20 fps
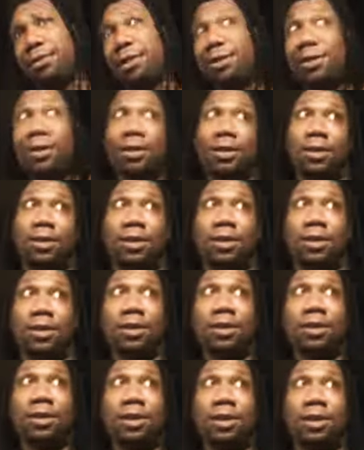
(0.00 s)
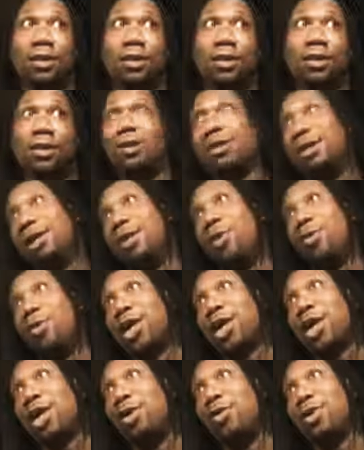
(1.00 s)
Yes.
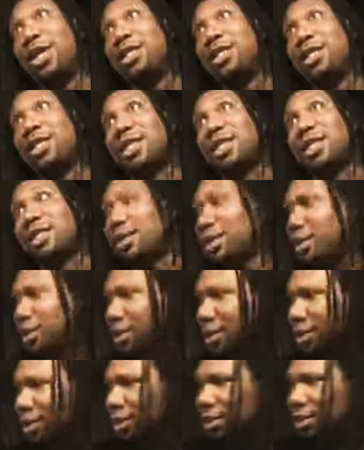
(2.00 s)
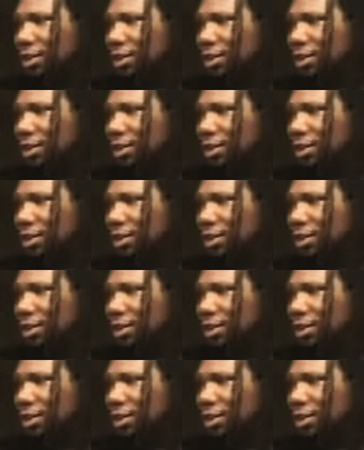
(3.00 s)
What a coincidence.